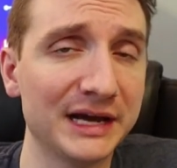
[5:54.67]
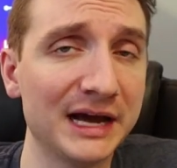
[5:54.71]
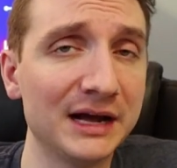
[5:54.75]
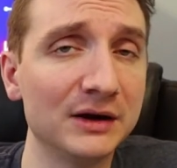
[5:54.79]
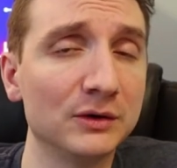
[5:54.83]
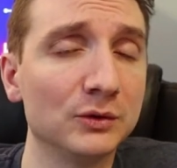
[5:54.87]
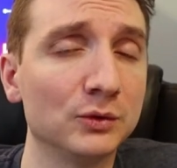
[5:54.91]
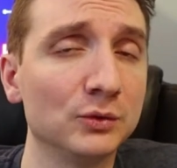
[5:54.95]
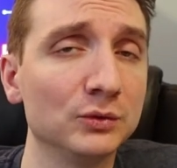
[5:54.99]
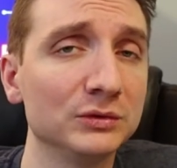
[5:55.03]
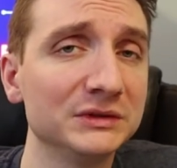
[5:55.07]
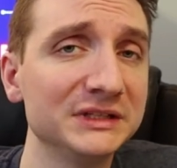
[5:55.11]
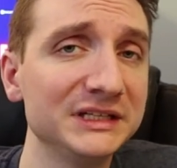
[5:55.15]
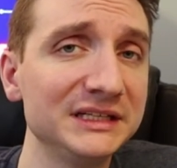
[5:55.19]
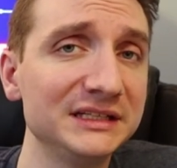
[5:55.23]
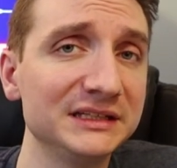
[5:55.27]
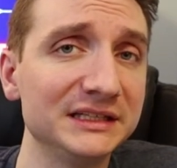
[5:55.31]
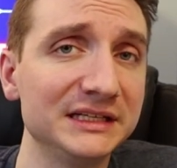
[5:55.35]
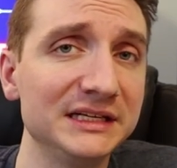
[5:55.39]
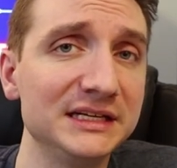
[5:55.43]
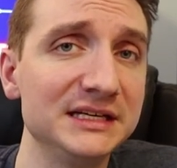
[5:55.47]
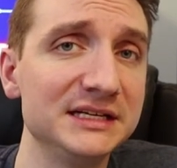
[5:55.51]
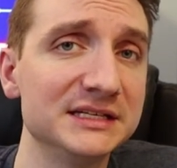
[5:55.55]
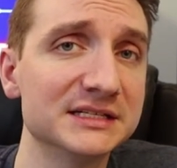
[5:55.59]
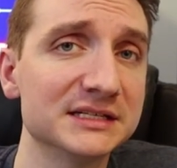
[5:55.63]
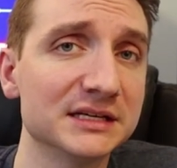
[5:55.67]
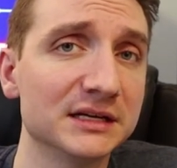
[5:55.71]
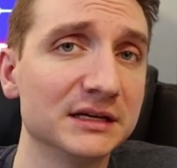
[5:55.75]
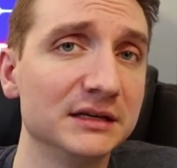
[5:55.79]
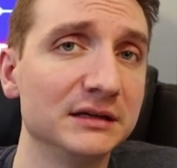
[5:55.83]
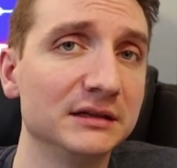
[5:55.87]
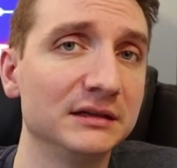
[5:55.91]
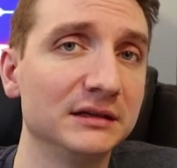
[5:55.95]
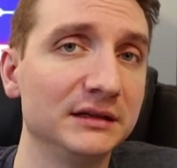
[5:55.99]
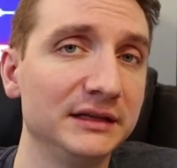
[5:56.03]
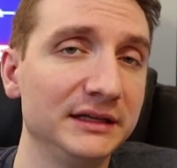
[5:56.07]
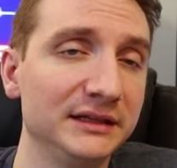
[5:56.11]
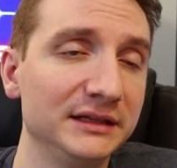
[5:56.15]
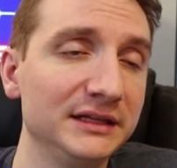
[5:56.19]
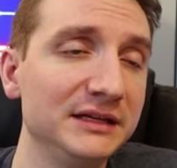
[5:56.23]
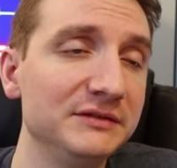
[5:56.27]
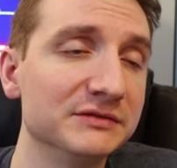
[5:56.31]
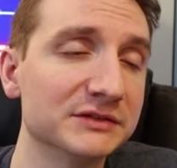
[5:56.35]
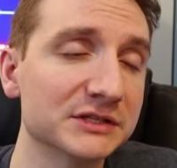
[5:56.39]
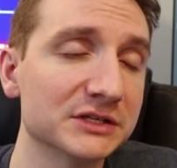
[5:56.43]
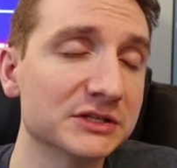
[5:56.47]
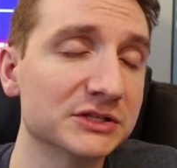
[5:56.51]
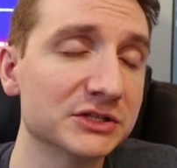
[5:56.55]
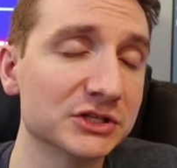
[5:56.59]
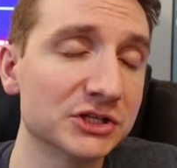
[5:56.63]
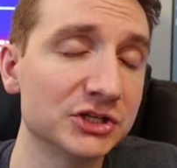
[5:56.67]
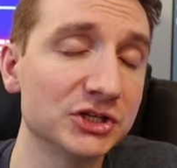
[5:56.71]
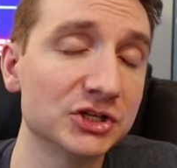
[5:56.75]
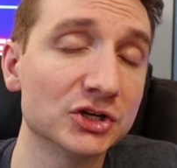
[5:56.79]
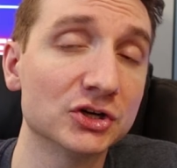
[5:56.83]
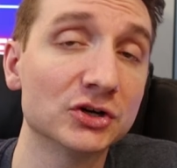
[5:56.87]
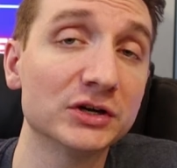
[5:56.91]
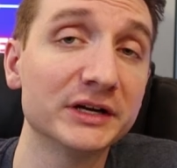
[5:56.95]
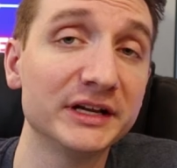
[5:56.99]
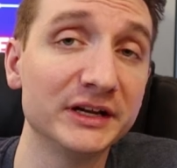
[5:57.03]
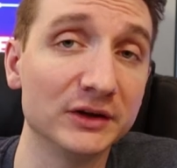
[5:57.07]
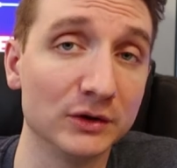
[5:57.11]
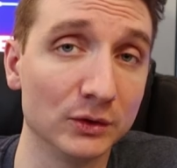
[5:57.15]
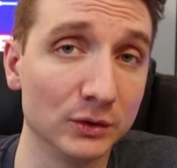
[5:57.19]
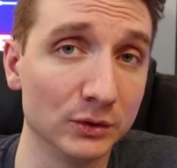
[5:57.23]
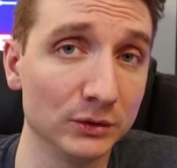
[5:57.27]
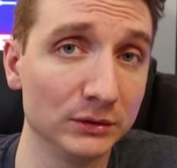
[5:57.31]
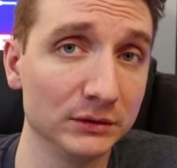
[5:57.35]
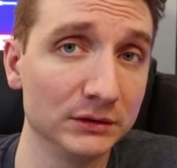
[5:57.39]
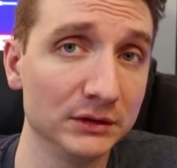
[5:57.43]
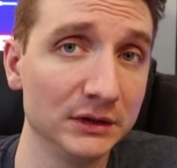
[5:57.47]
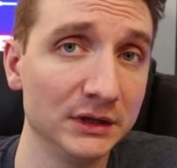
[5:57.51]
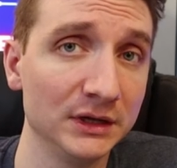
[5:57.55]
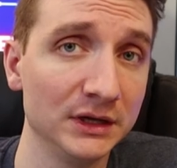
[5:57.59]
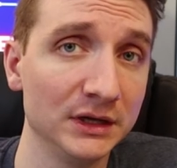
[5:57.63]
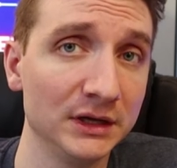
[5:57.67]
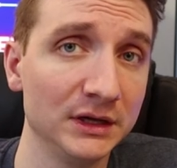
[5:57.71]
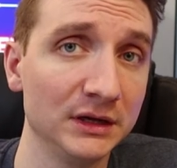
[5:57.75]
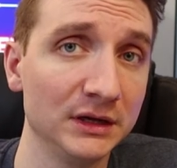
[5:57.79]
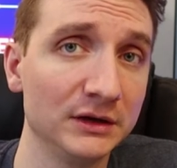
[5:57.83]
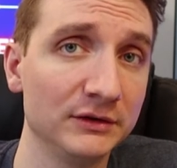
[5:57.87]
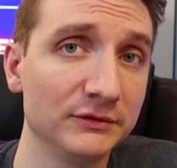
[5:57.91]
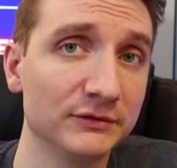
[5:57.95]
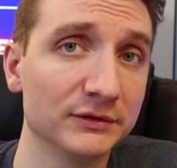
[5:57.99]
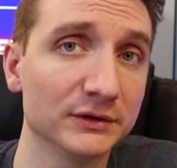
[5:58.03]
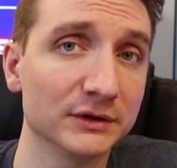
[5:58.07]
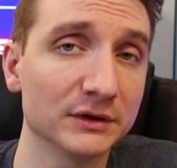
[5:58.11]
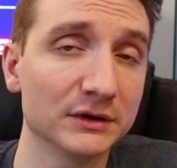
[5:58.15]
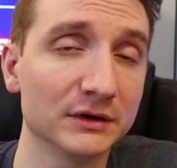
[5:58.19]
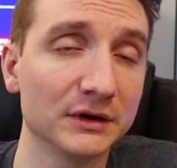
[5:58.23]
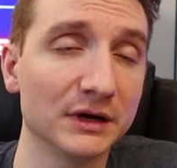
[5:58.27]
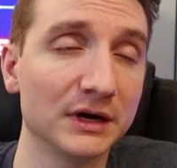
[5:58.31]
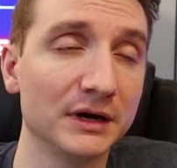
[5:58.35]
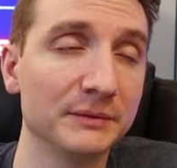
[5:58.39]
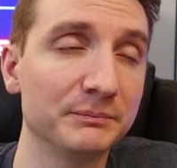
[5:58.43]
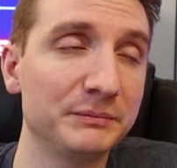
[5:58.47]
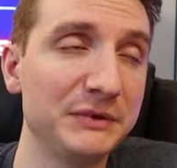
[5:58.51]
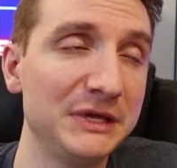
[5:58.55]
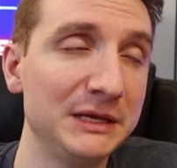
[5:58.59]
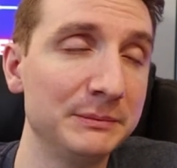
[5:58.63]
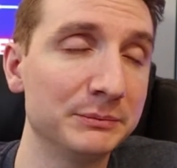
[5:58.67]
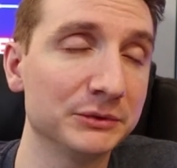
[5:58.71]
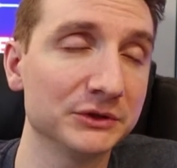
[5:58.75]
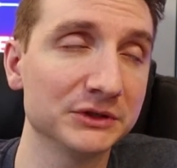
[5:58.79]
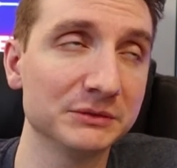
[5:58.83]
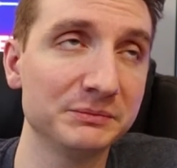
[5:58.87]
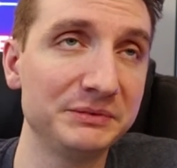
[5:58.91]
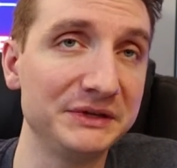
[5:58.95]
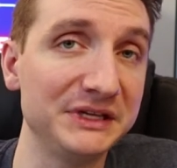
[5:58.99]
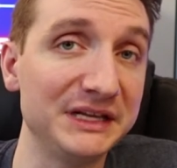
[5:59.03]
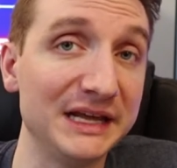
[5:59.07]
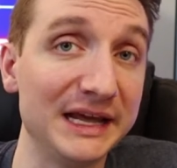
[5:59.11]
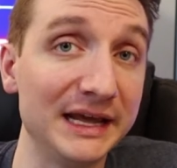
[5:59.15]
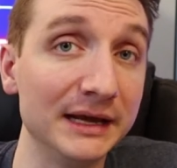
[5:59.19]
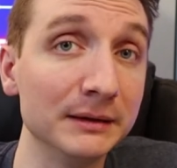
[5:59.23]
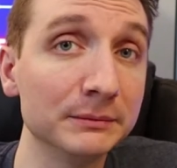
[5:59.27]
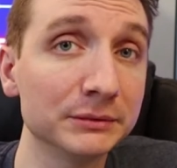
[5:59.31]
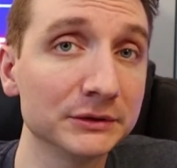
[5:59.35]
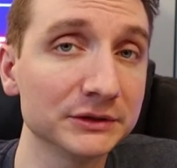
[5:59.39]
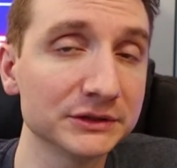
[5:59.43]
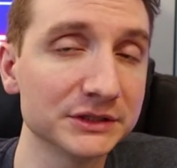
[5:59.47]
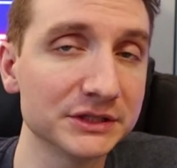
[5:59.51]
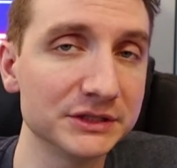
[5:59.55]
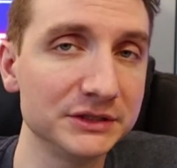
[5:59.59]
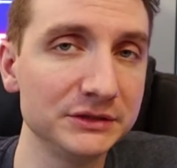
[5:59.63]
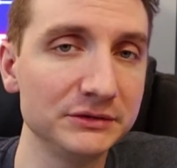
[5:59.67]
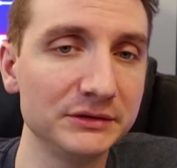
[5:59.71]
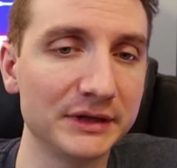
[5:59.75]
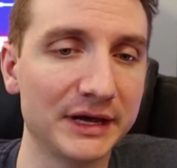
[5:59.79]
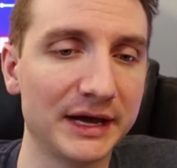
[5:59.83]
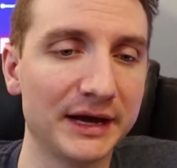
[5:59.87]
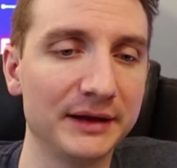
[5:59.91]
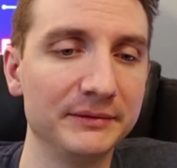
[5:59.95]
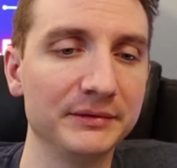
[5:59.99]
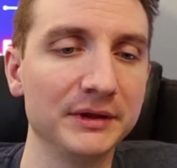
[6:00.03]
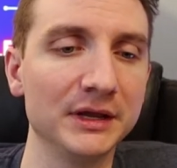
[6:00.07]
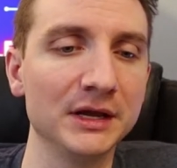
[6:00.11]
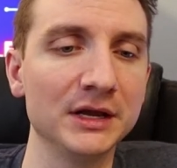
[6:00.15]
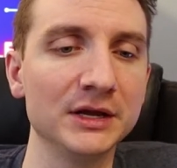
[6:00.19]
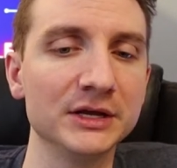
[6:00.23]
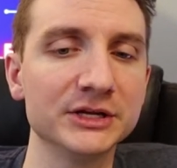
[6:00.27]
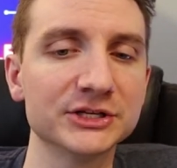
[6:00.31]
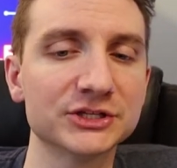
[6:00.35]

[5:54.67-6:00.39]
That only leads leaves a security hole for people to be able to do that.